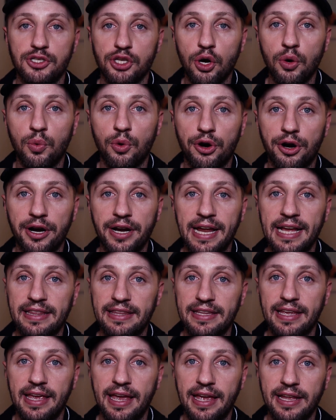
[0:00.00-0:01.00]
Don't worry, at
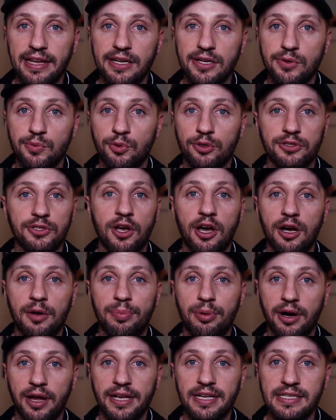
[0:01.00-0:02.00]
the end, we'll talk
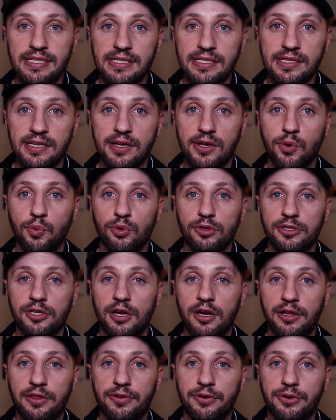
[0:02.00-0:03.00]
price. We'll
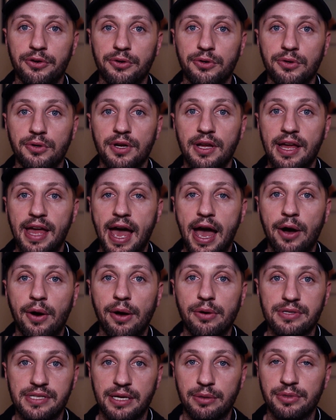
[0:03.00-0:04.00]
talk through how
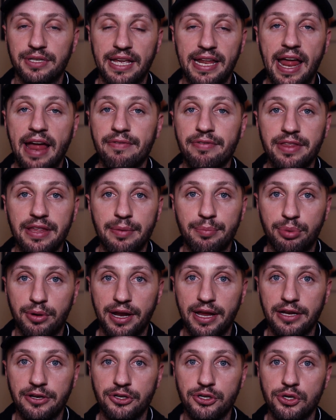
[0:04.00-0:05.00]
I was able to get everything
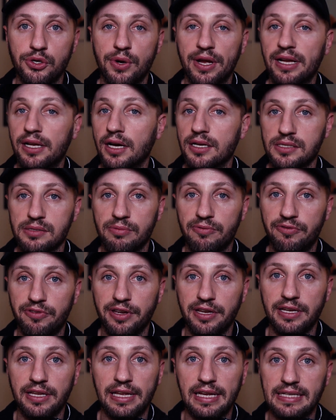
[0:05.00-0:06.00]
brand new and custom
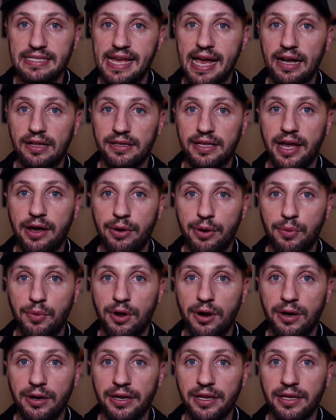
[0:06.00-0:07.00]
fit exactly how I
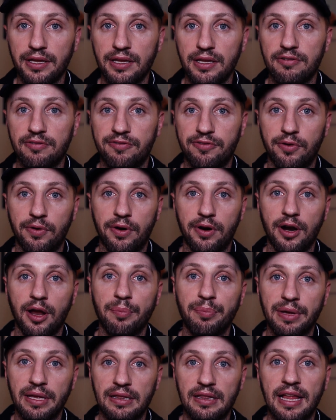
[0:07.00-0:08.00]
wanted it for
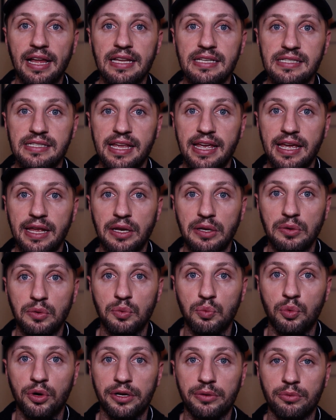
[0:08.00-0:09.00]
a bit less than
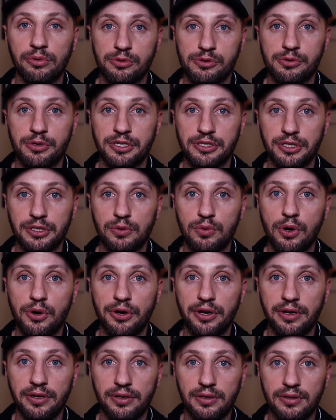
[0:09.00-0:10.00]
what it was originally
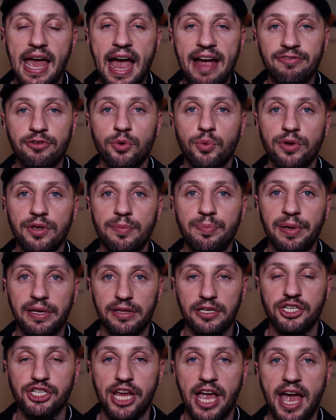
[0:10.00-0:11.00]
quoted. After we picked
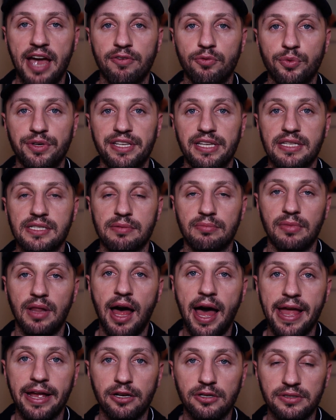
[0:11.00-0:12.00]
the shaft, we did some
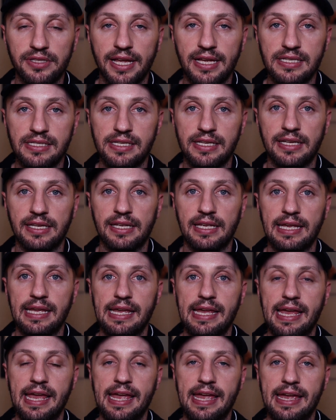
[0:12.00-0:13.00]
lie angle testing.
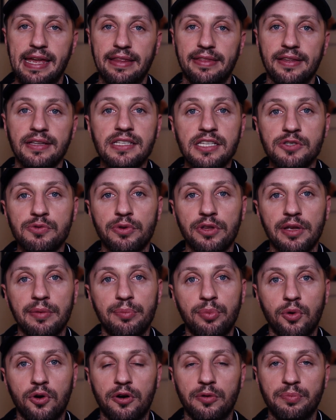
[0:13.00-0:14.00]
And this is really
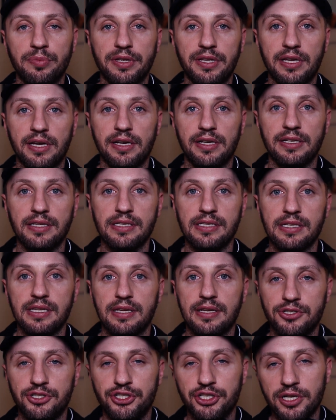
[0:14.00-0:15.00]
important because
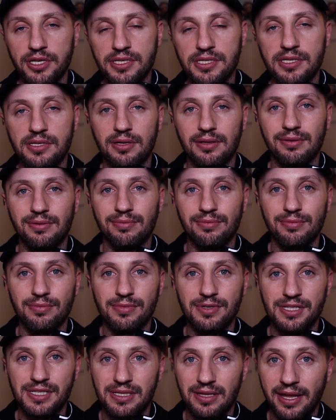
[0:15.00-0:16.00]
just
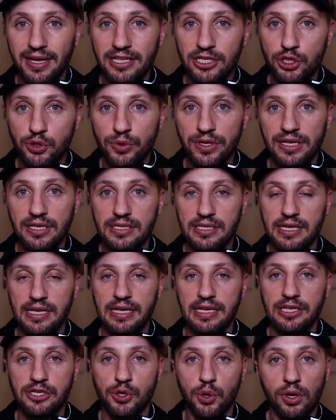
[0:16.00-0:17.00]
slight tweaks
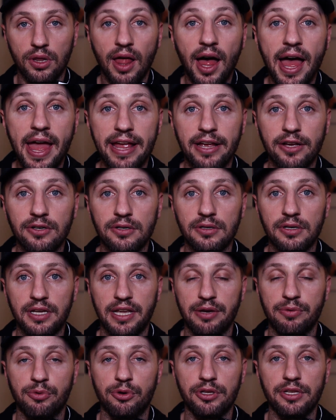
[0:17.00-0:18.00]
in your lie angle
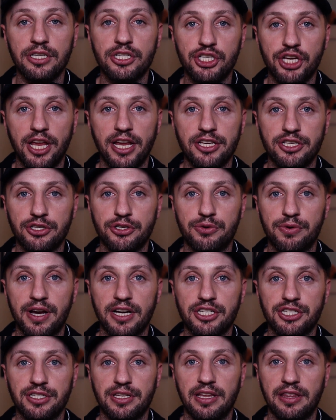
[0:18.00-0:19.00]
can really change the
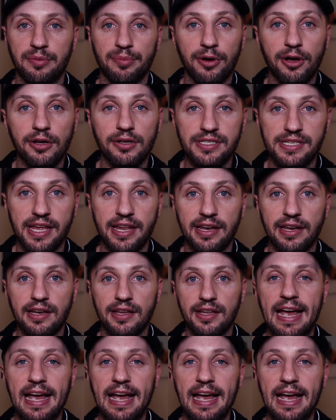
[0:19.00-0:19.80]
direction that the ball is headed.